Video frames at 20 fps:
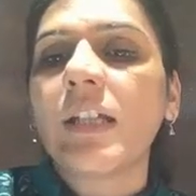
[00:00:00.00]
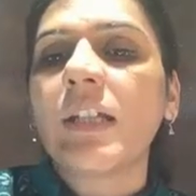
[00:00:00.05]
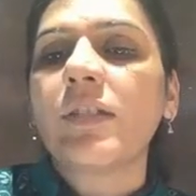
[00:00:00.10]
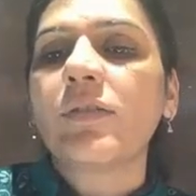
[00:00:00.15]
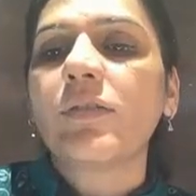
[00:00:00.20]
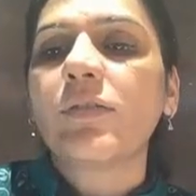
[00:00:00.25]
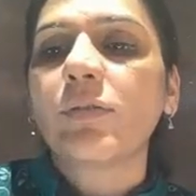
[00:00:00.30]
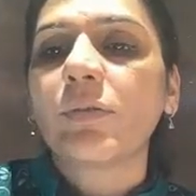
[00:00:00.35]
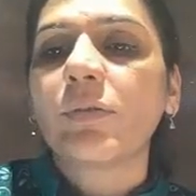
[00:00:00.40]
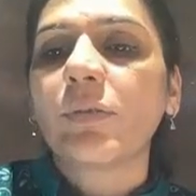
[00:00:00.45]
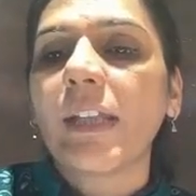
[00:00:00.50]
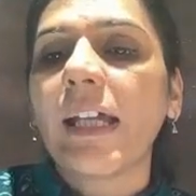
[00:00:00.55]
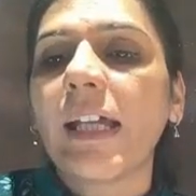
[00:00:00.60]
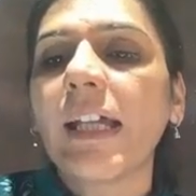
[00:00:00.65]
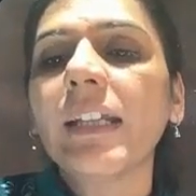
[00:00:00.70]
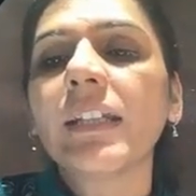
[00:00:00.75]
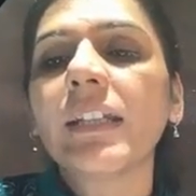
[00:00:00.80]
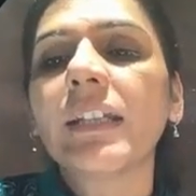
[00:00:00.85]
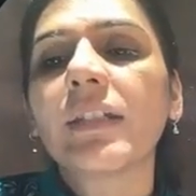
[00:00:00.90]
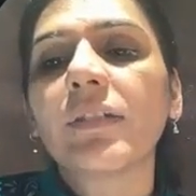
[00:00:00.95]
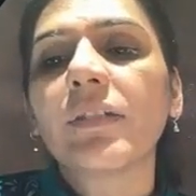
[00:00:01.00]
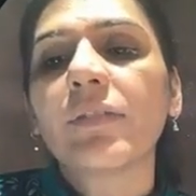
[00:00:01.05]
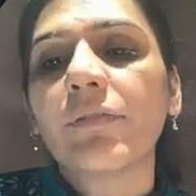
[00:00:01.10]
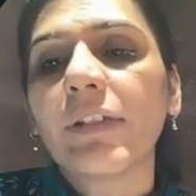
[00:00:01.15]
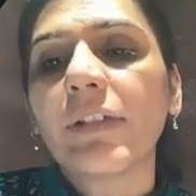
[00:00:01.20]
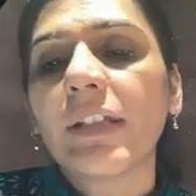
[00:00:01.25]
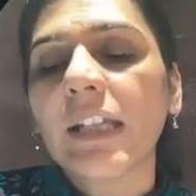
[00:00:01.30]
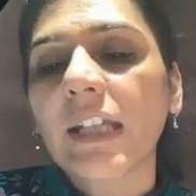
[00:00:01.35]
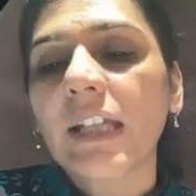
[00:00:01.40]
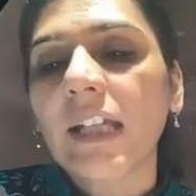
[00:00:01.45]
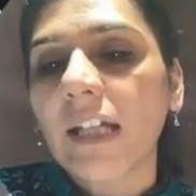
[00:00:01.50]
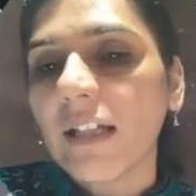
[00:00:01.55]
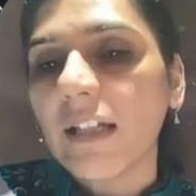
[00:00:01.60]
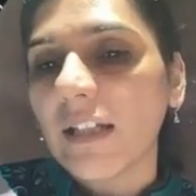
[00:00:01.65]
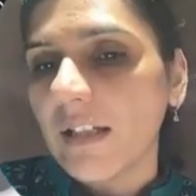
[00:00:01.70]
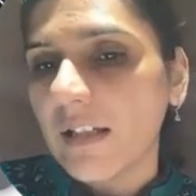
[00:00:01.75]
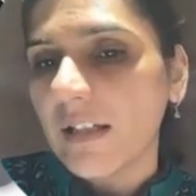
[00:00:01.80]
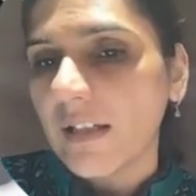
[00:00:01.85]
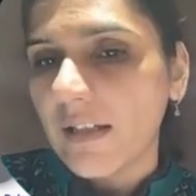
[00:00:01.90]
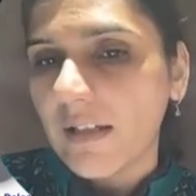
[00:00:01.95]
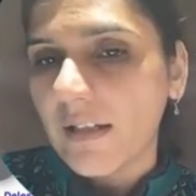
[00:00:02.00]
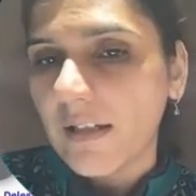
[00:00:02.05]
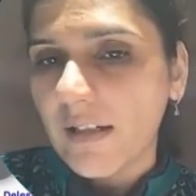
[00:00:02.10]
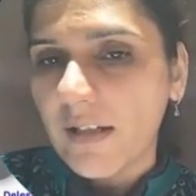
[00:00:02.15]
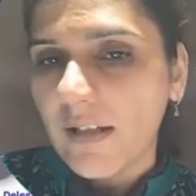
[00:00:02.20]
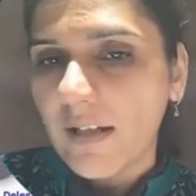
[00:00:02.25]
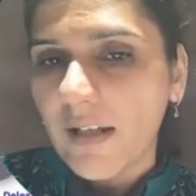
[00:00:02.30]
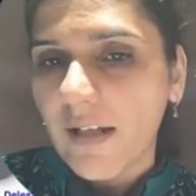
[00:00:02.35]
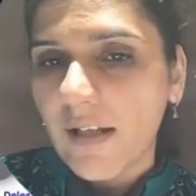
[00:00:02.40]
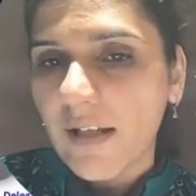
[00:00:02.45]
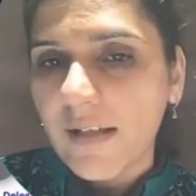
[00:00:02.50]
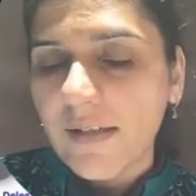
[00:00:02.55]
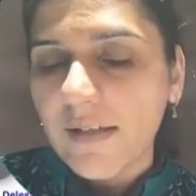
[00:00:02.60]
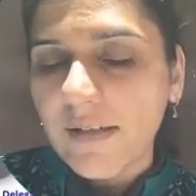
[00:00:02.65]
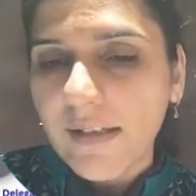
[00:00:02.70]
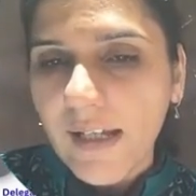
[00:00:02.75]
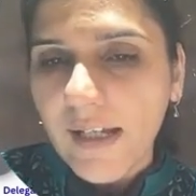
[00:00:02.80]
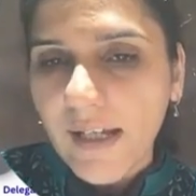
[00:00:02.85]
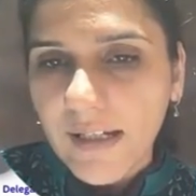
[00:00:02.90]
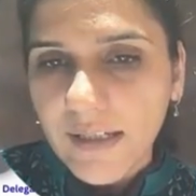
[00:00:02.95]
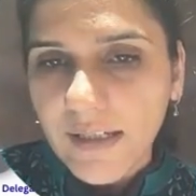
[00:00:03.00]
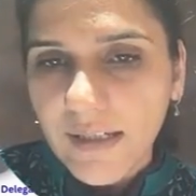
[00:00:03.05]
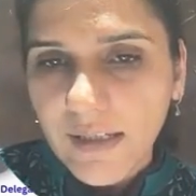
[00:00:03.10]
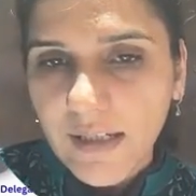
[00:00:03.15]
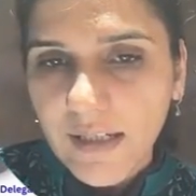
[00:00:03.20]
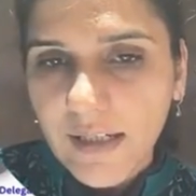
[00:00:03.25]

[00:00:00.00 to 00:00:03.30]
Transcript: so that we can assign